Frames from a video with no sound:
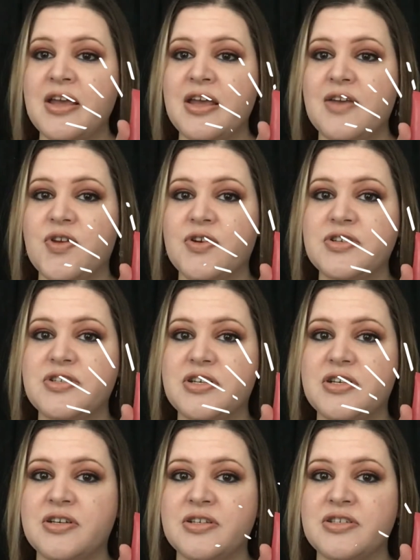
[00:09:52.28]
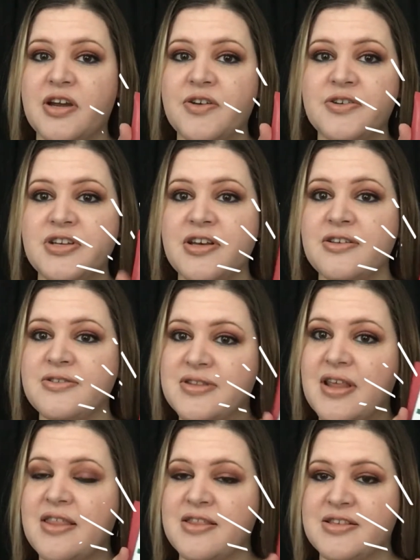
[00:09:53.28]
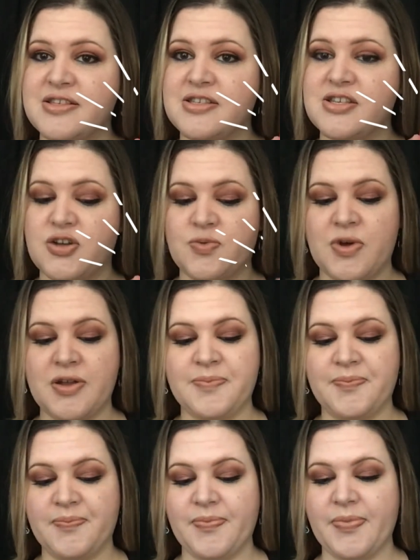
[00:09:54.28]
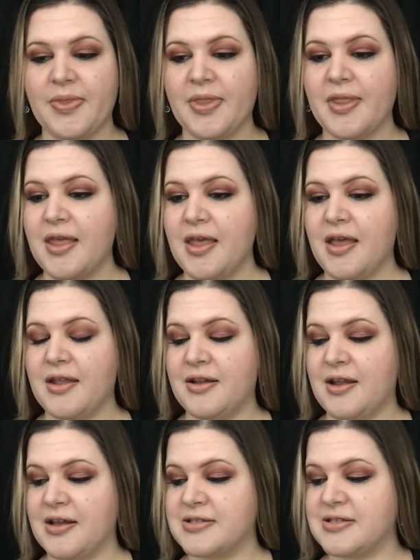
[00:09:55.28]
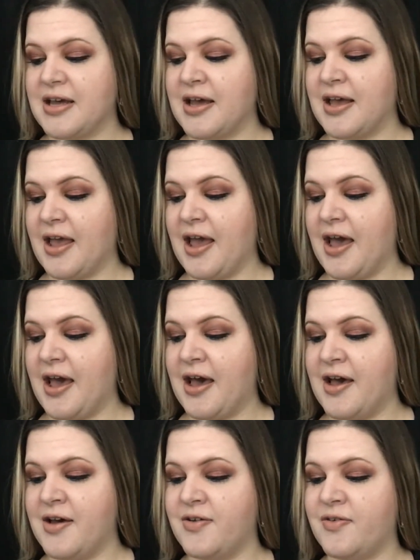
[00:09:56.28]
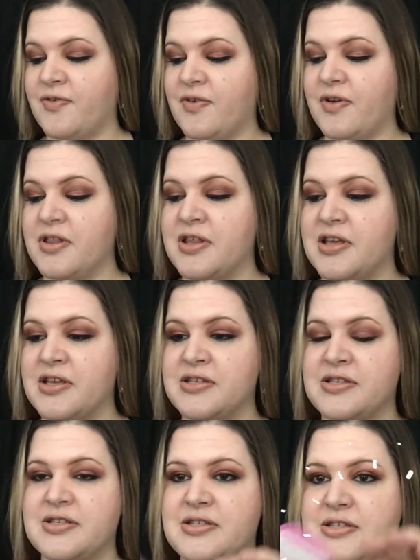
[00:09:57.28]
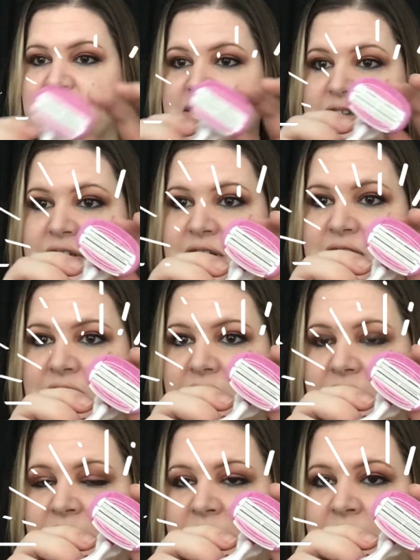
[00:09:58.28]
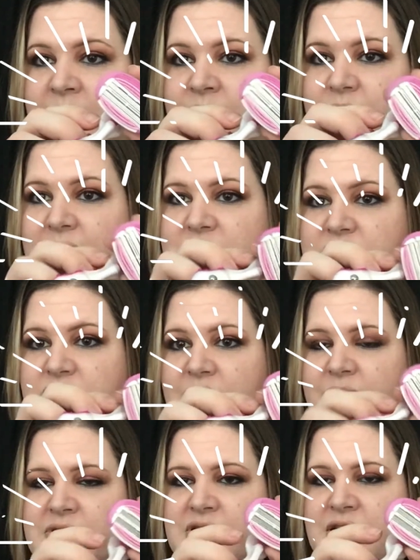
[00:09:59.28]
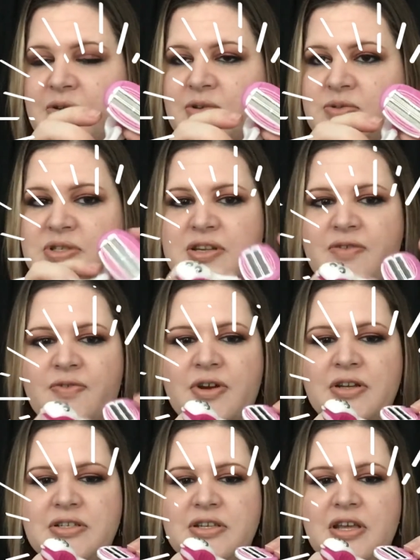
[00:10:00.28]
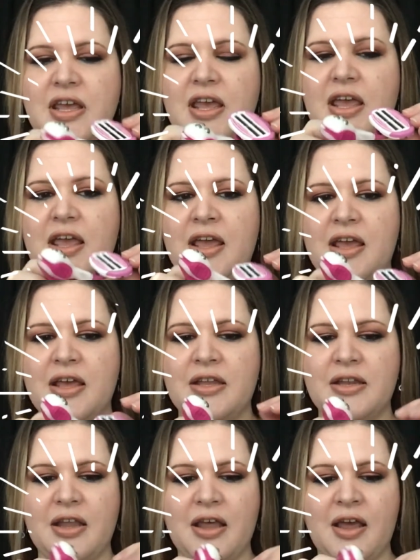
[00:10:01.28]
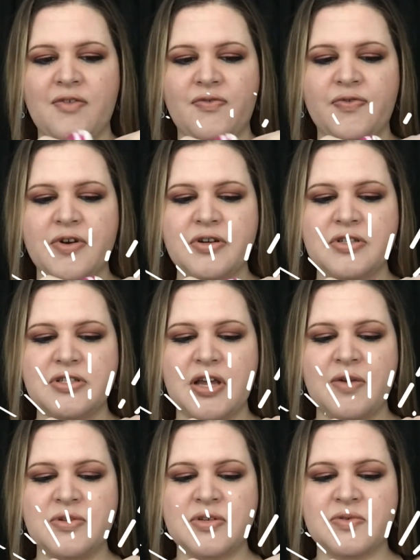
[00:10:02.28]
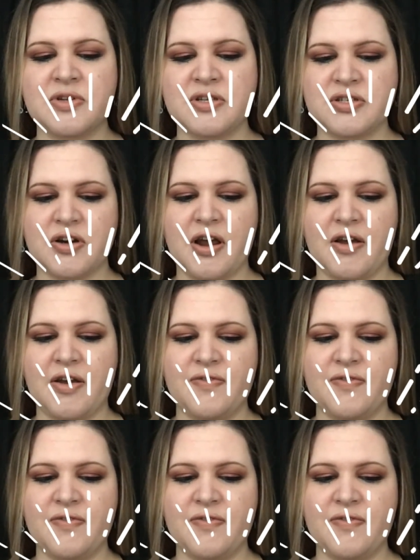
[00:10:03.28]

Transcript: if you're into shower gels, this is a good one. Next I have this razor that was in it, which was different. And at first I wasn't really sure how I